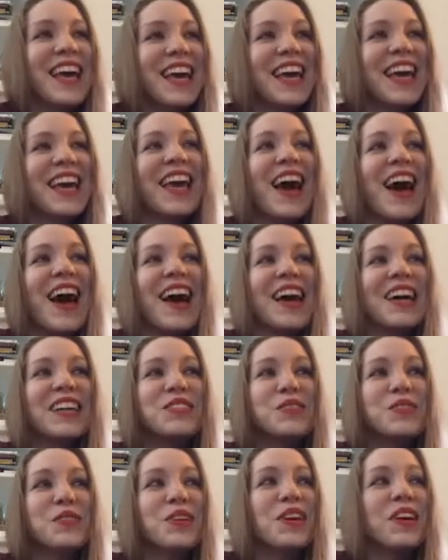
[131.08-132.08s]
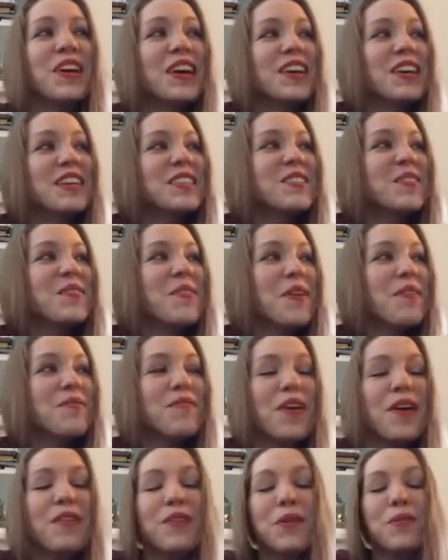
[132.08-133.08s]
Yeah, actually, some of my
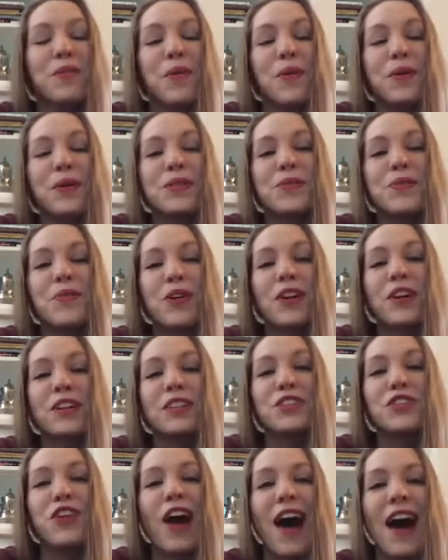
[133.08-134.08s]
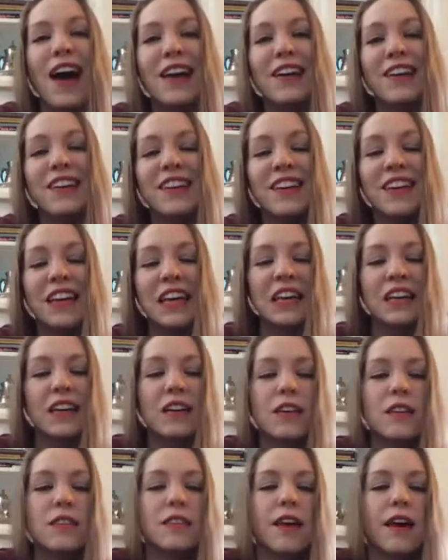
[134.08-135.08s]
favorite roles were in drag
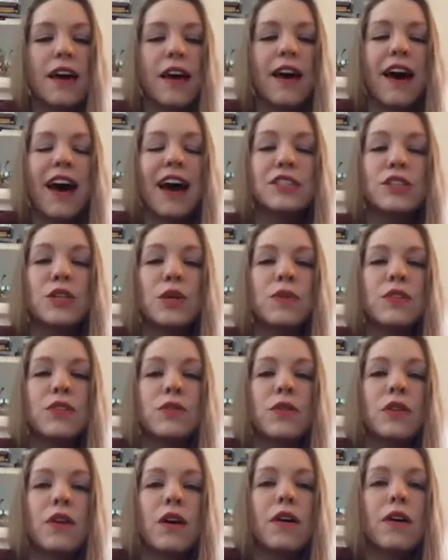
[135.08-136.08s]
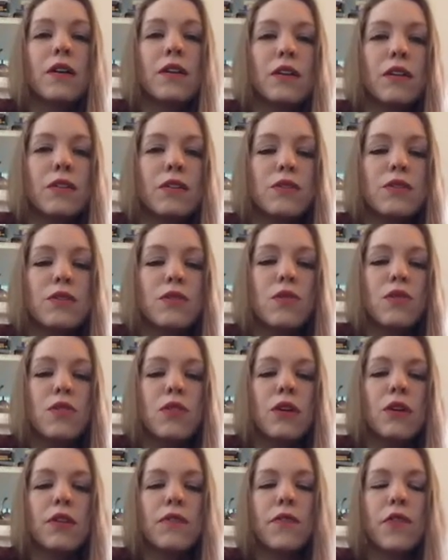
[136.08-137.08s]
because I actually went to an all-girls
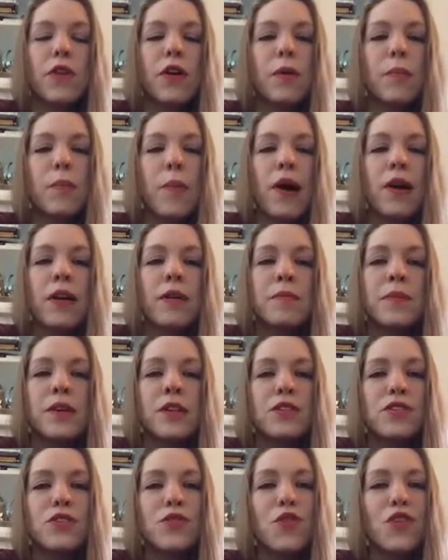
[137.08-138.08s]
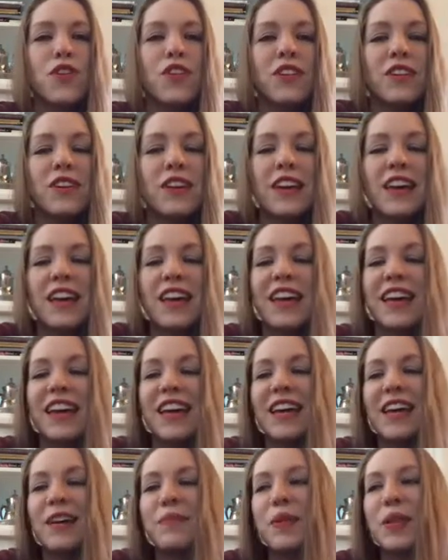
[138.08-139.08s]
school for part of middle school, and
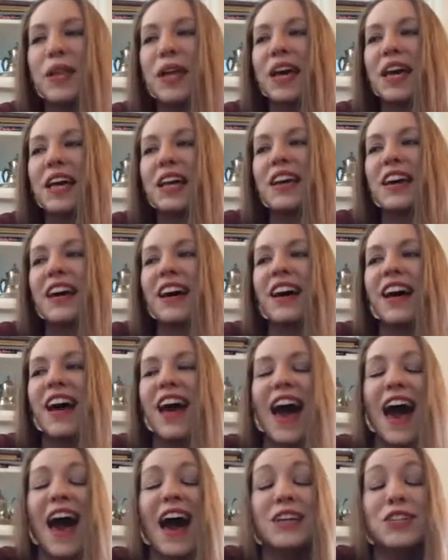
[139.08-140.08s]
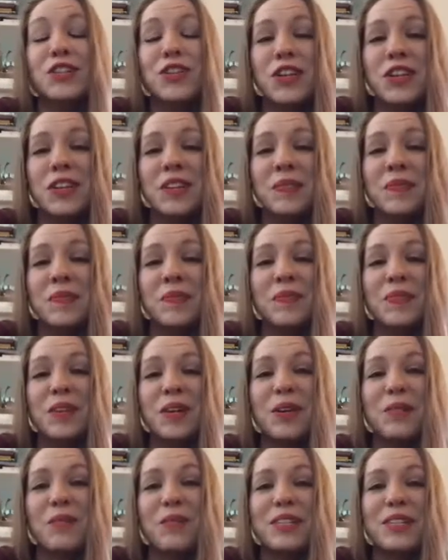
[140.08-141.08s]
I played Action
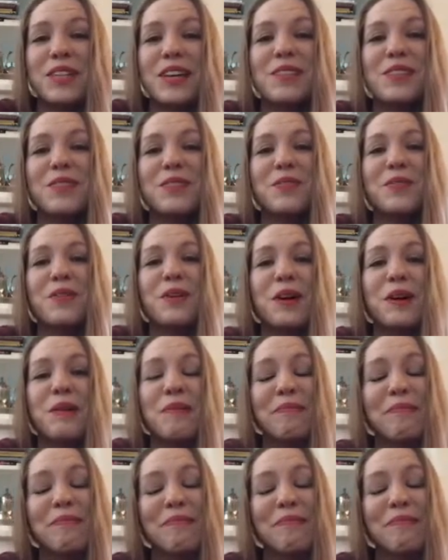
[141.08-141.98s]
in West Side Story.